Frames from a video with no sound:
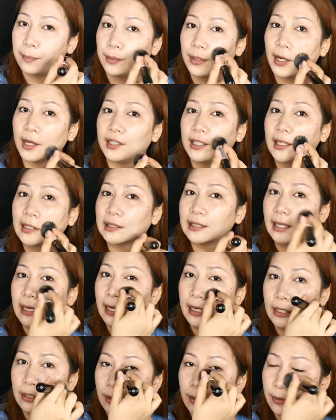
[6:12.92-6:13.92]
product
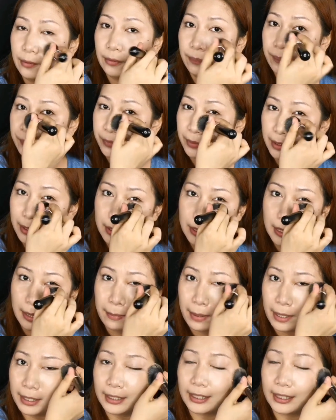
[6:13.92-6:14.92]
that I know sa
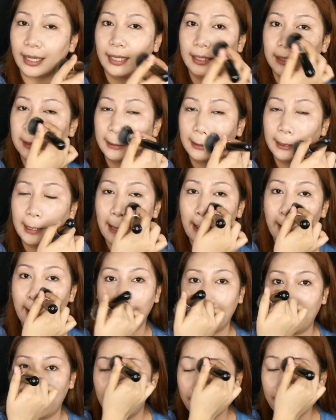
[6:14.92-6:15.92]
market
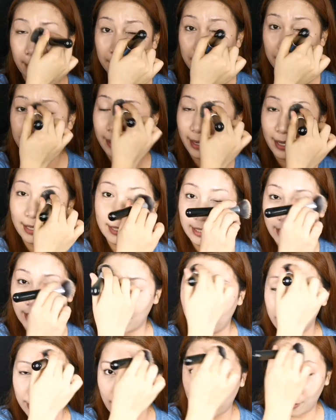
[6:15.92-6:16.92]
na magbibigay
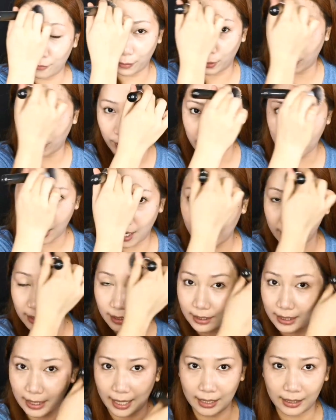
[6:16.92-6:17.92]
sa'yo ng for
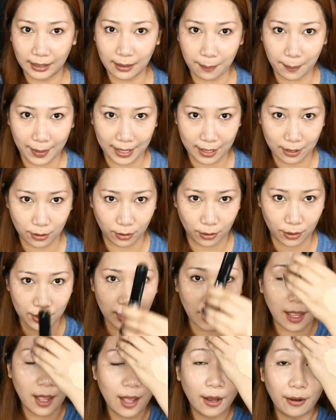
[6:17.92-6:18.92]
180
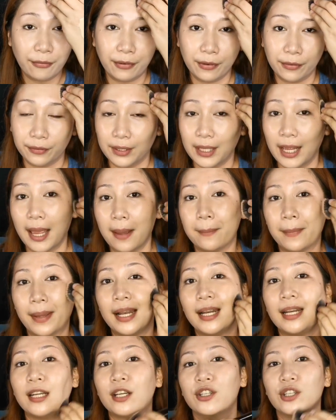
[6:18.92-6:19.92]
pesos, 50
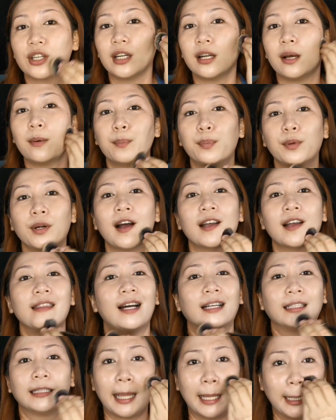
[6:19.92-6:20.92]
ml na siya ng
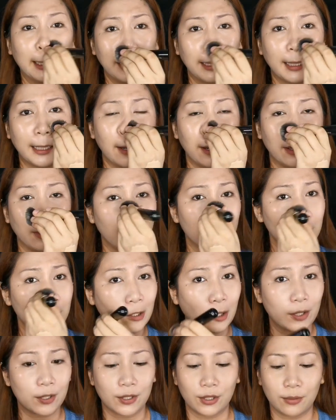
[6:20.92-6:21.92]
product. And you can always
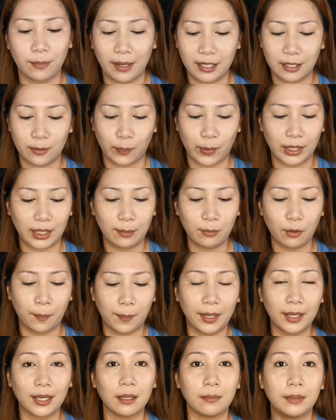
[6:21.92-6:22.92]
customize. Pwede mo
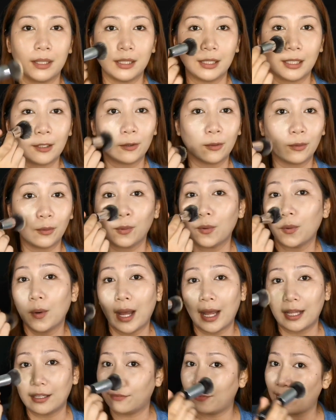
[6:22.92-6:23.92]
pang gamitin kung
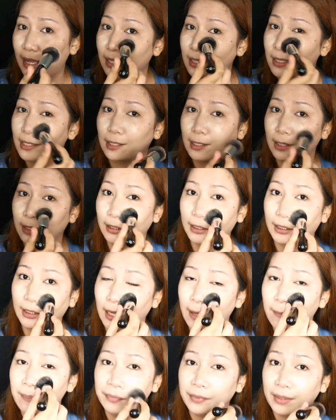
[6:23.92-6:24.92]
advanced
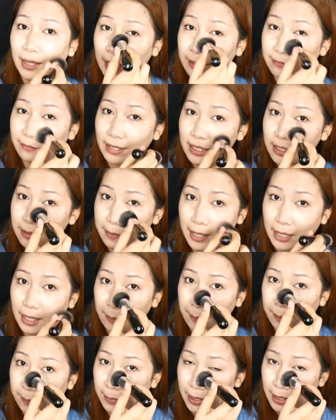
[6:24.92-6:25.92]
learner, advanced
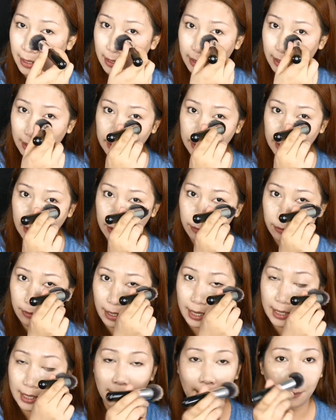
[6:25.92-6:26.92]
makeup na yung
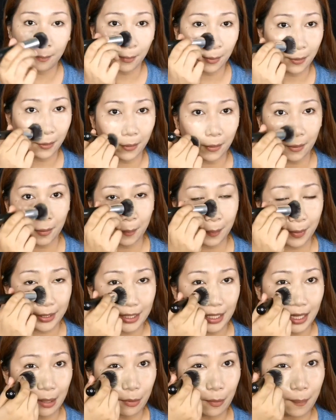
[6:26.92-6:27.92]
alam mo,
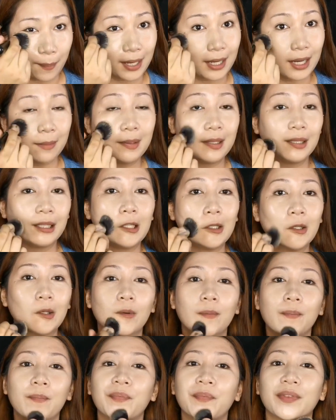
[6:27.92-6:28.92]
pwede ka mo pang gamitin
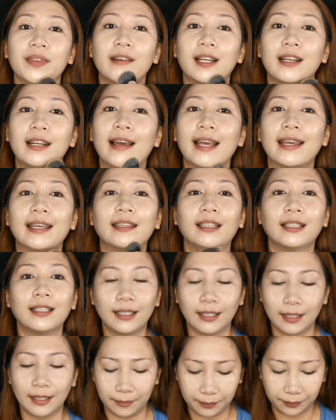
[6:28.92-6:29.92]
yung
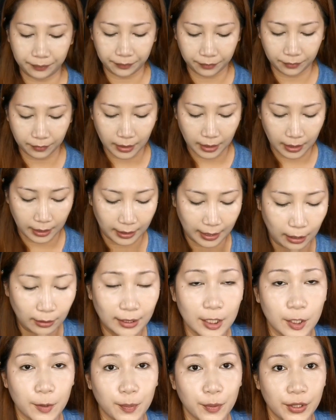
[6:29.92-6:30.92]
lighter. Now,
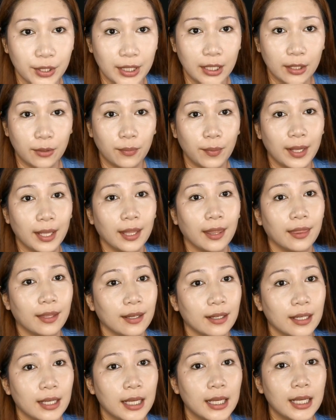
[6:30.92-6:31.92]
let's proceed
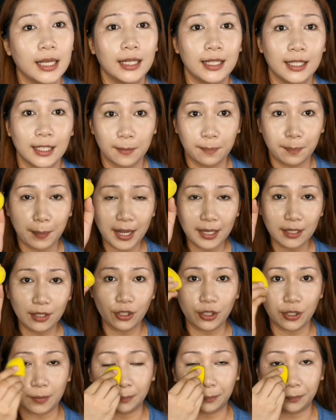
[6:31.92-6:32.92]
with
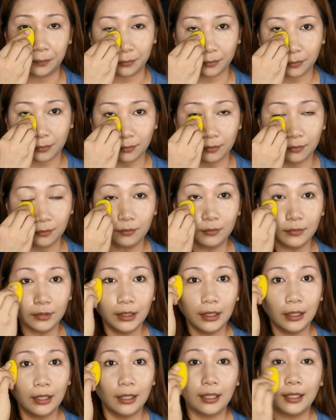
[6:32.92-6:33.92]
sponge.
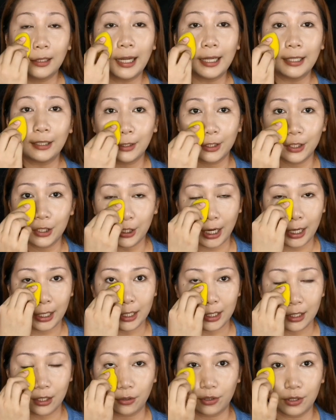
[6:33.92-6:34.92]
Lighter shade
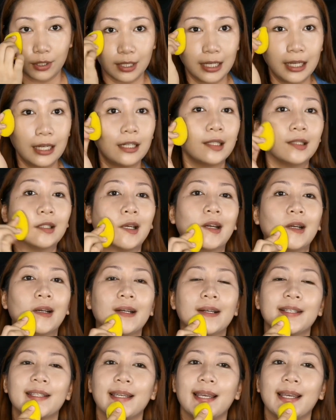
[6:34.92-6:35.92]
as a concealer,
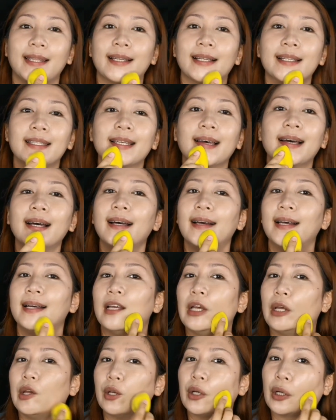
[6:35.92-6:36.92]
darker shade as a
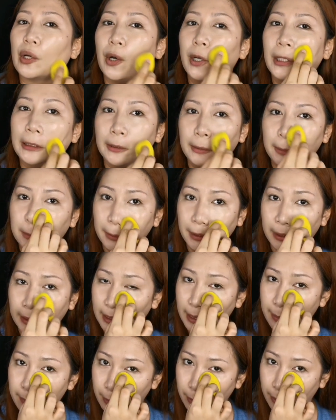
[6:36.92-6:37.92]
contour,
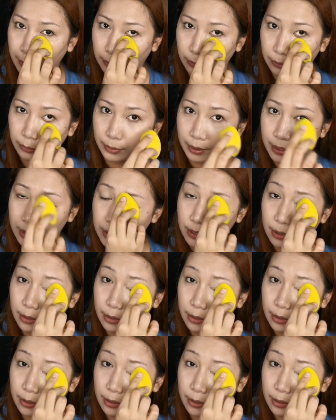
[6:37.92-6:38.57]
cream contour.